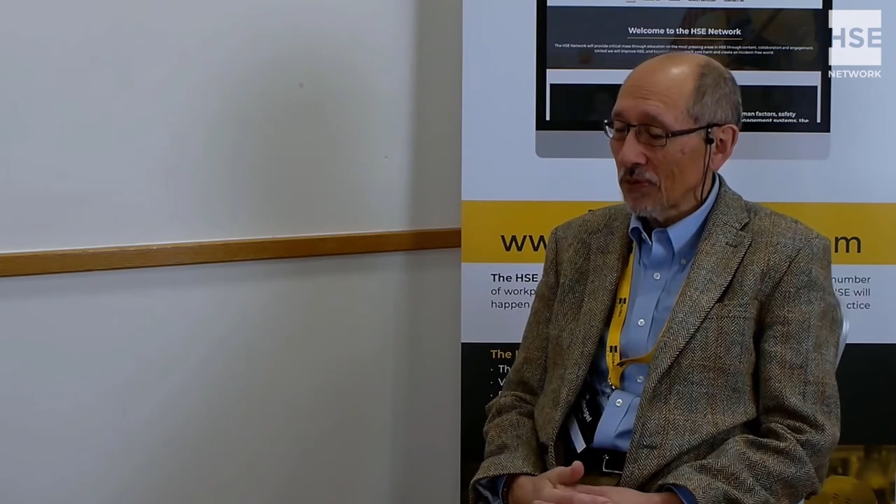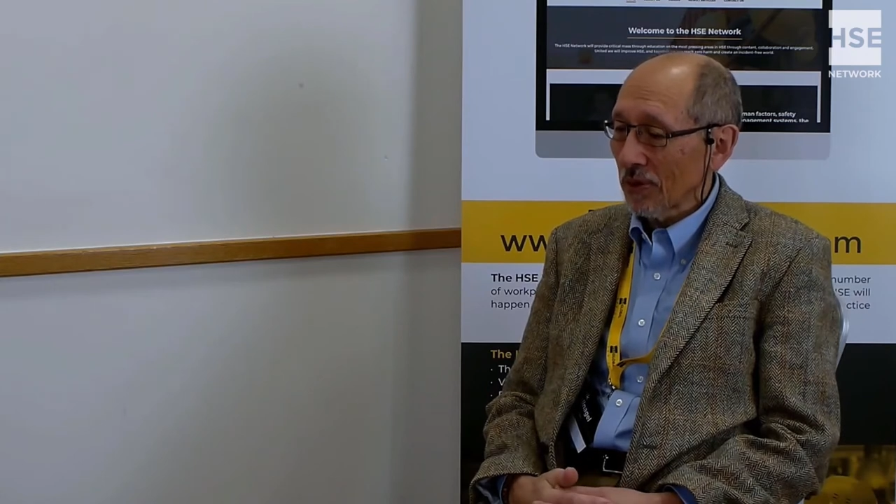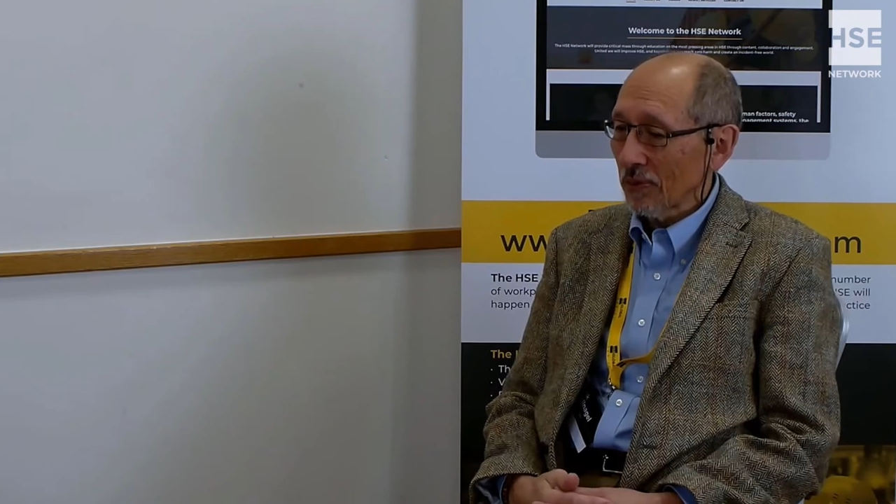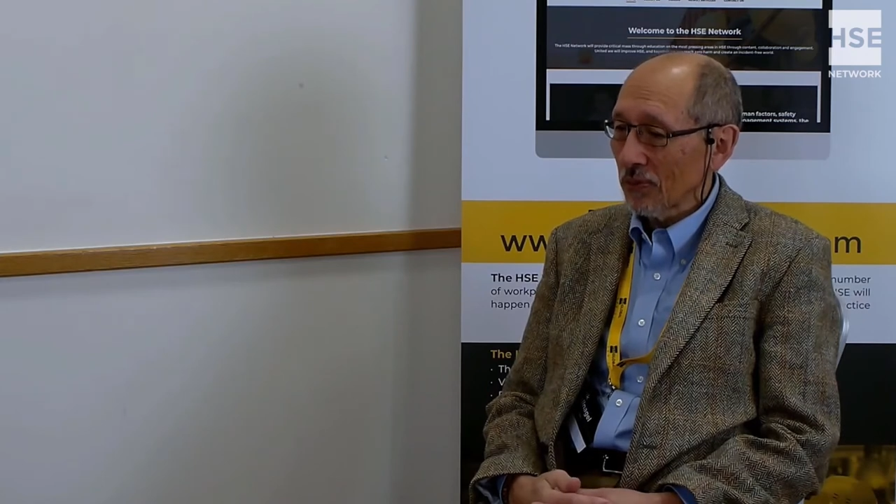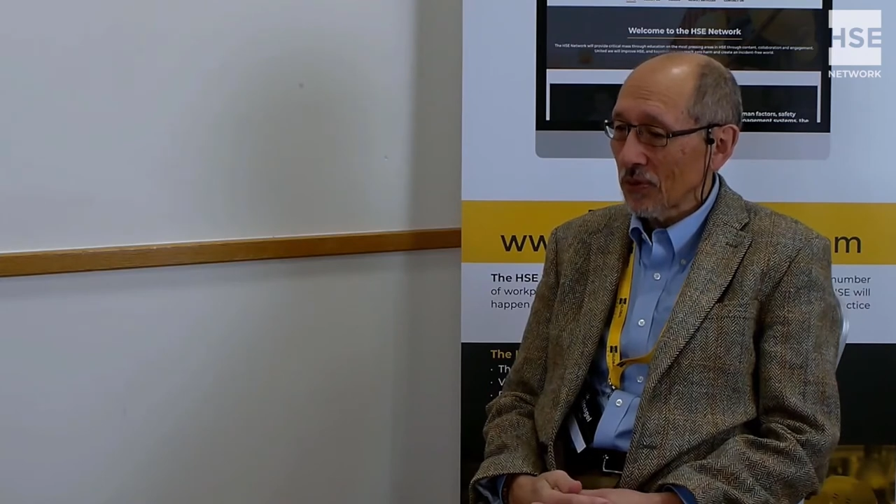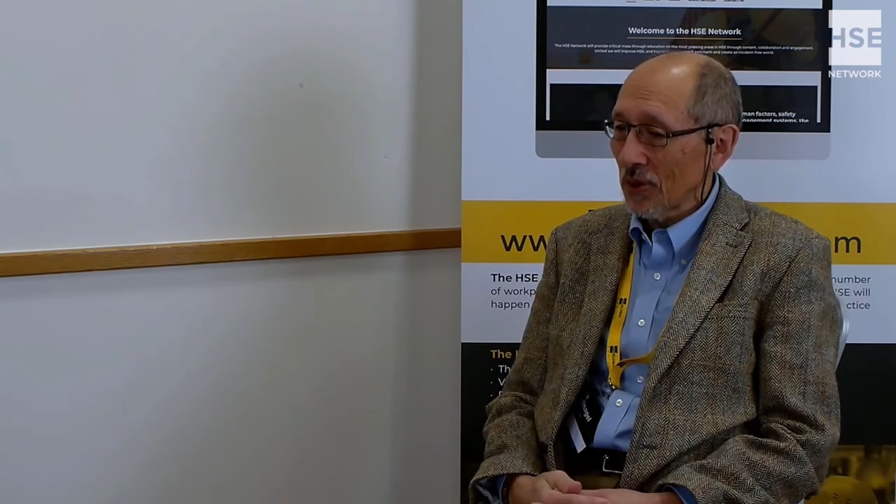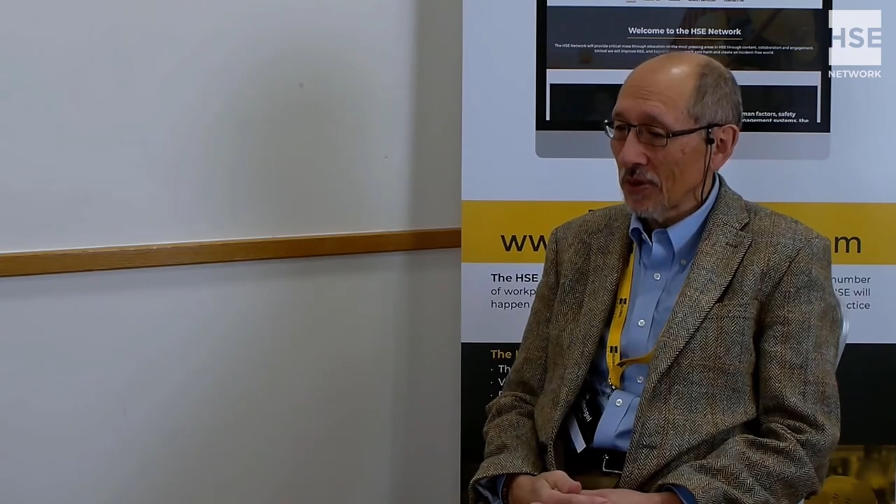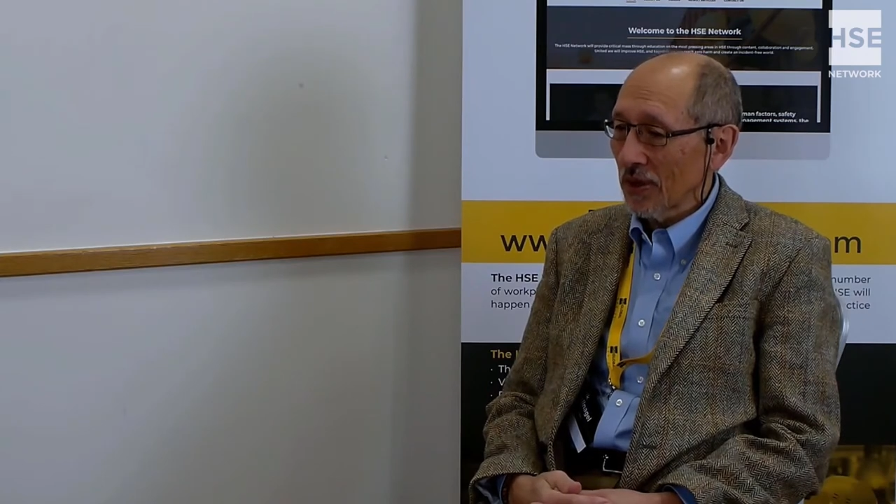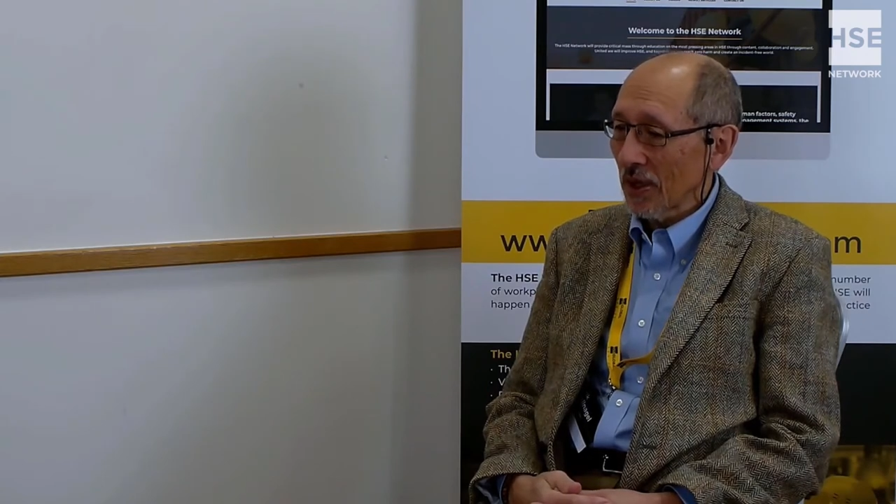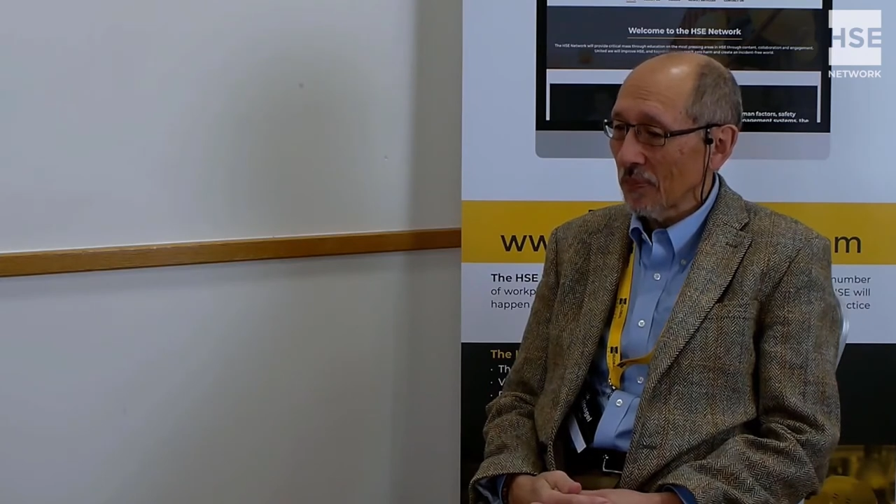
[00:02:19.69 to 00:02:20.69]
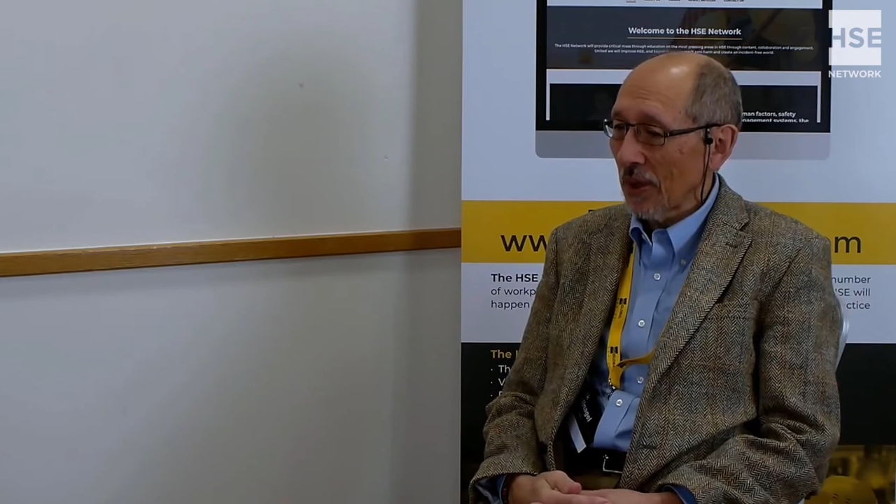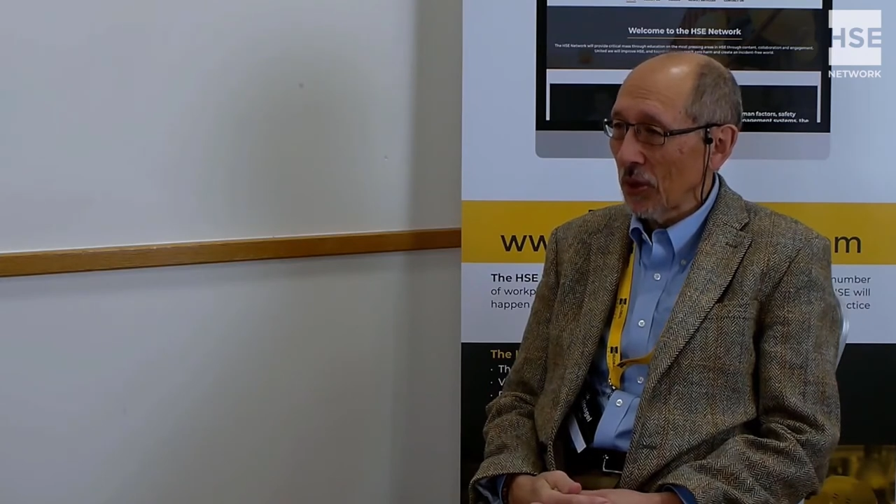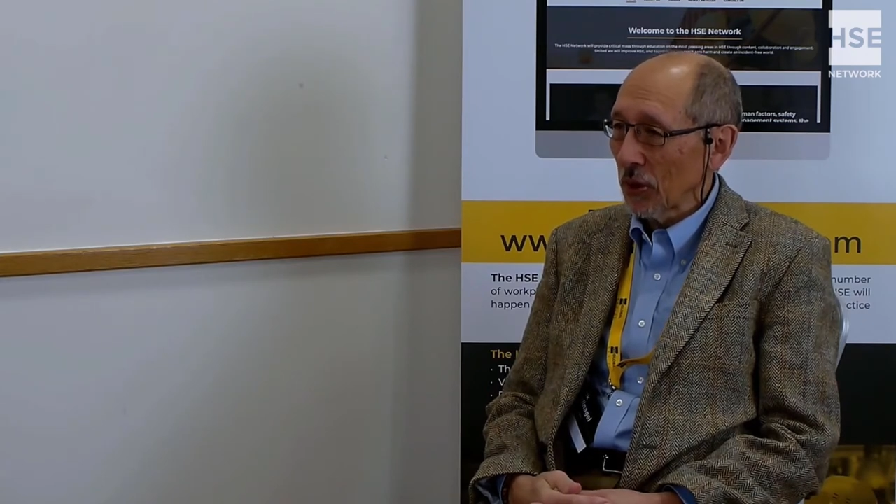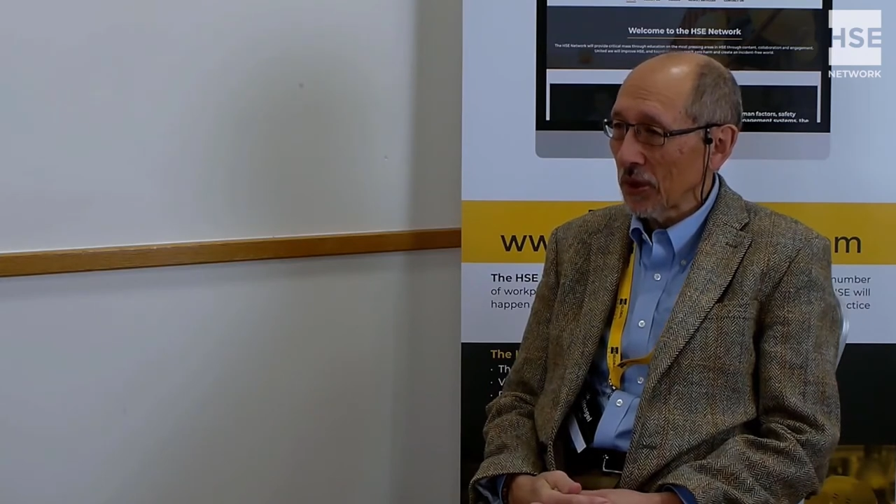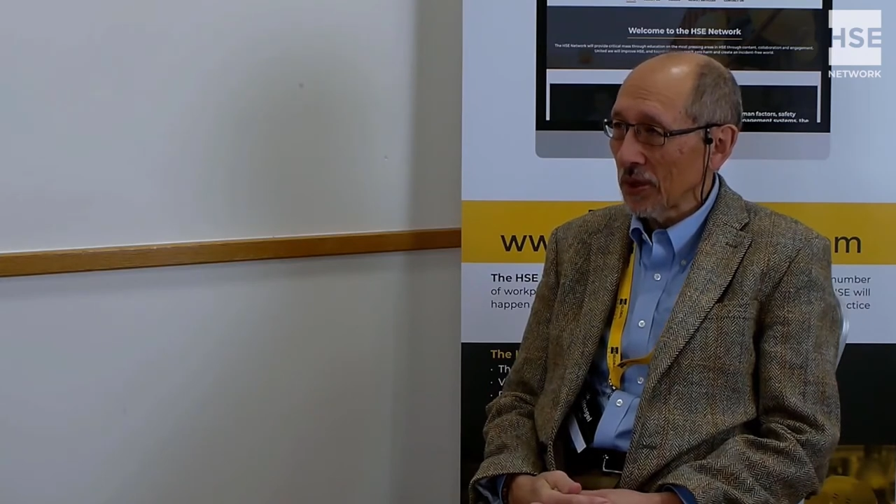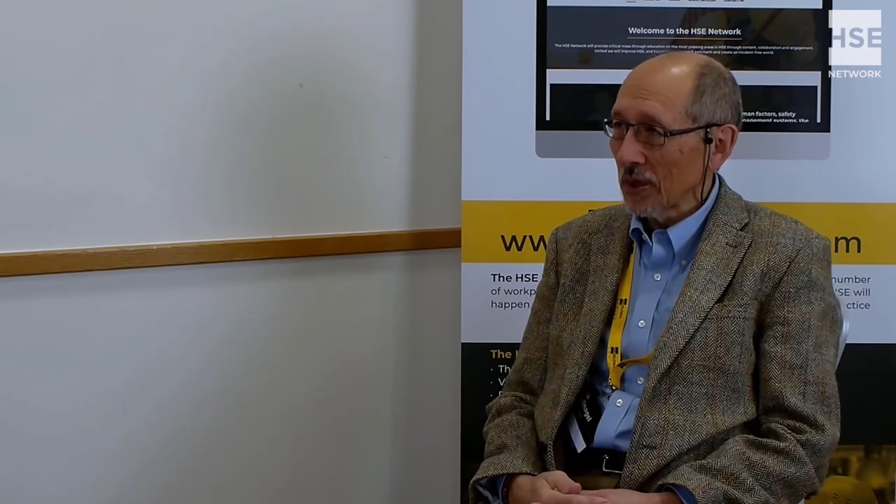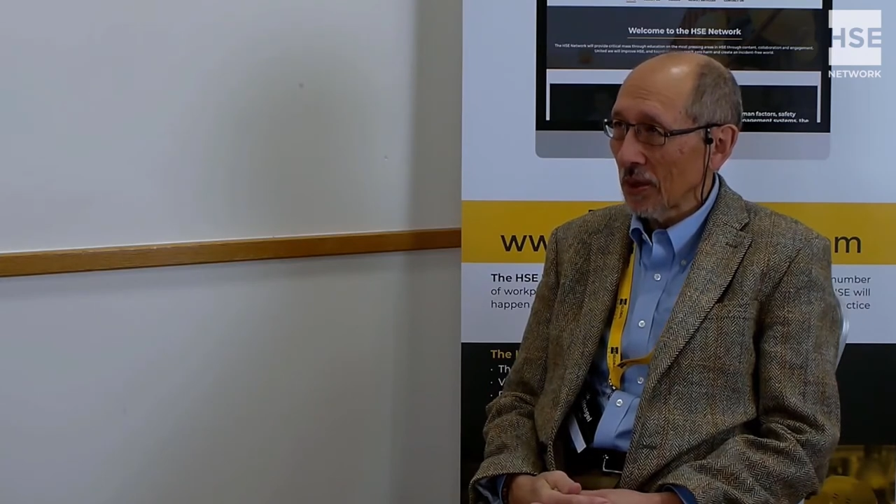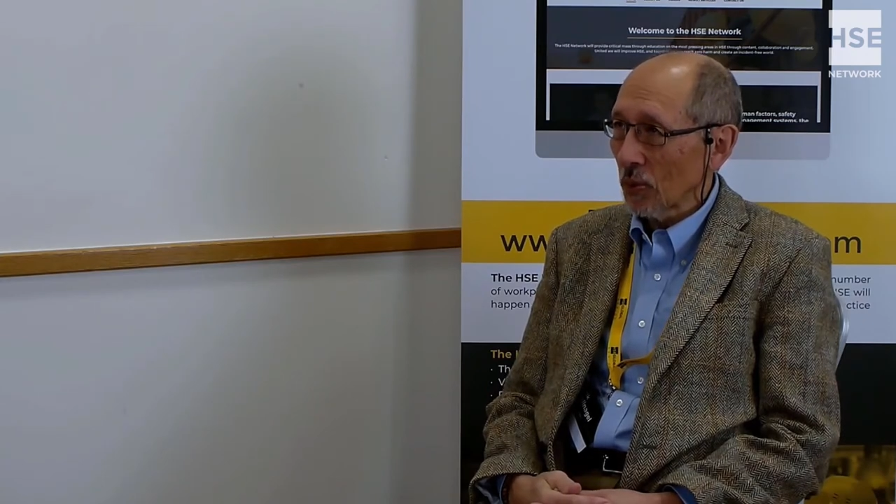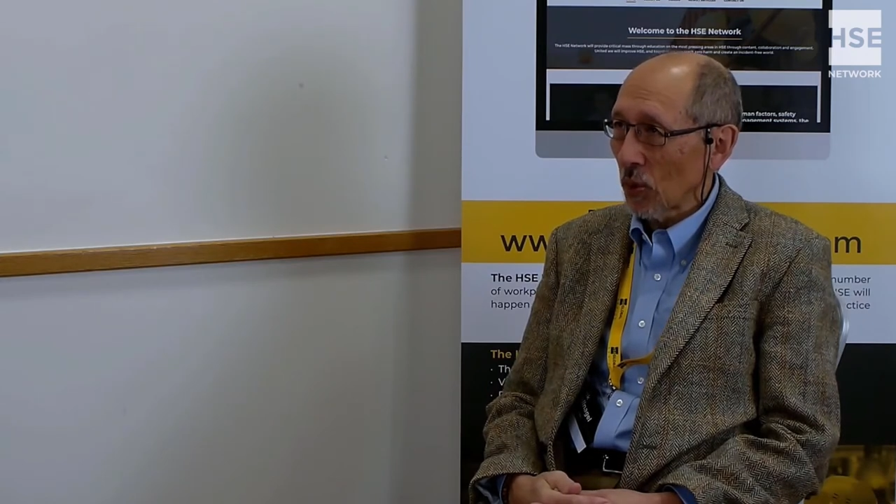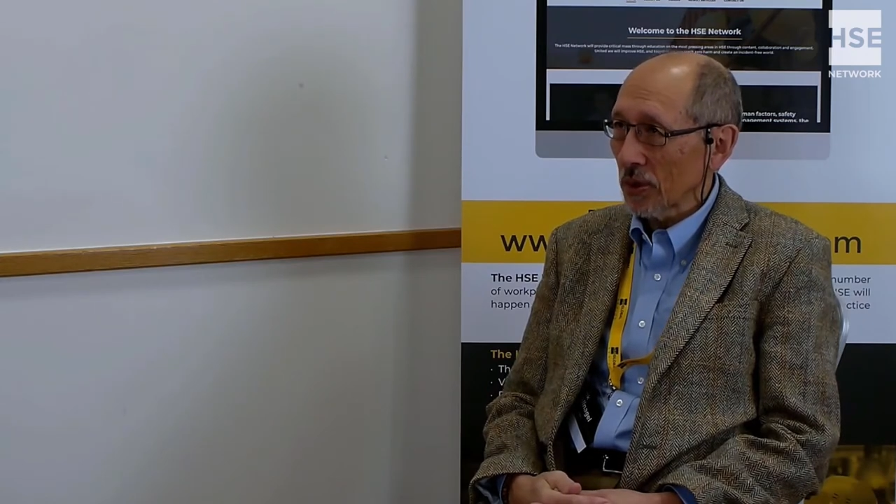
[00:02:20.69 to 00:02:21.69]
sort of done that by looking
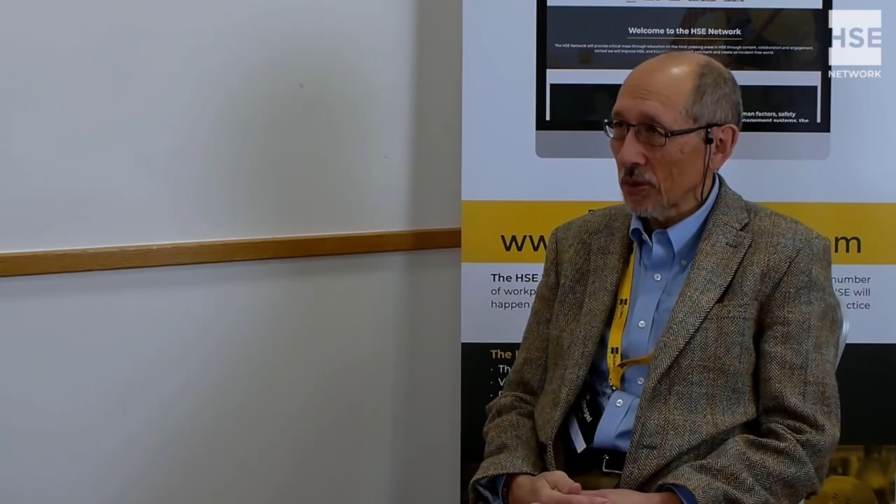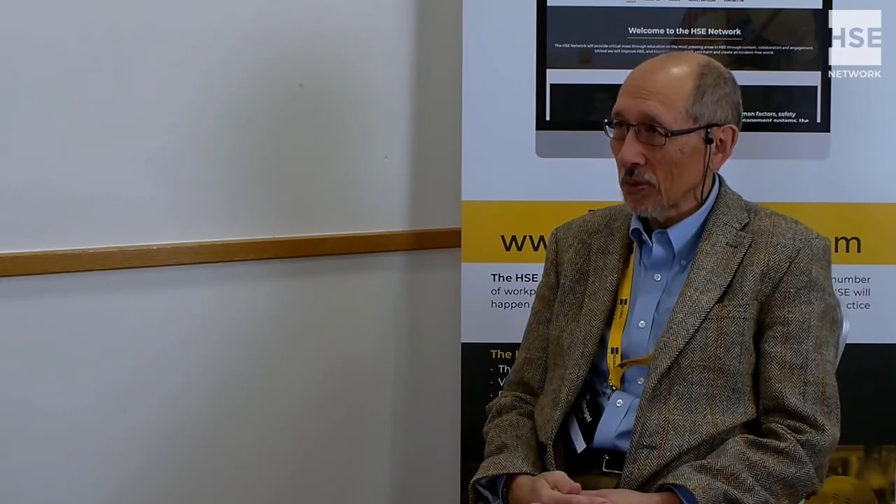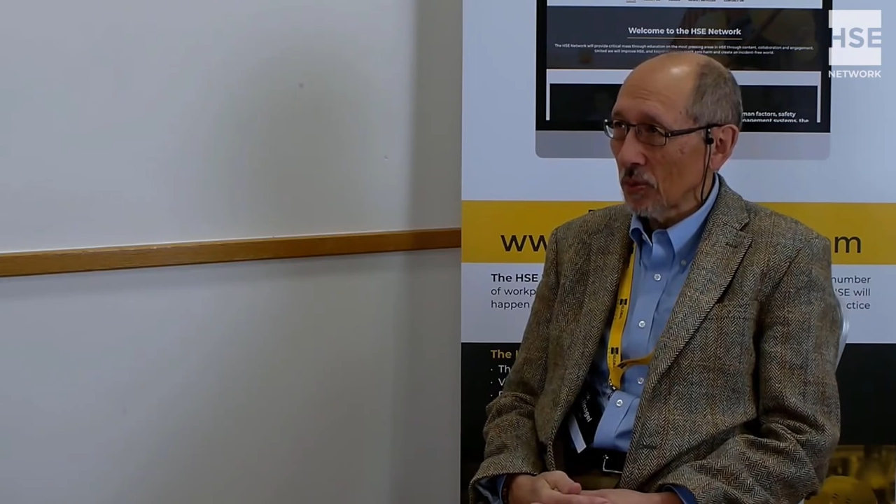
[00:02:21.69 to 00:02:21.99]
at what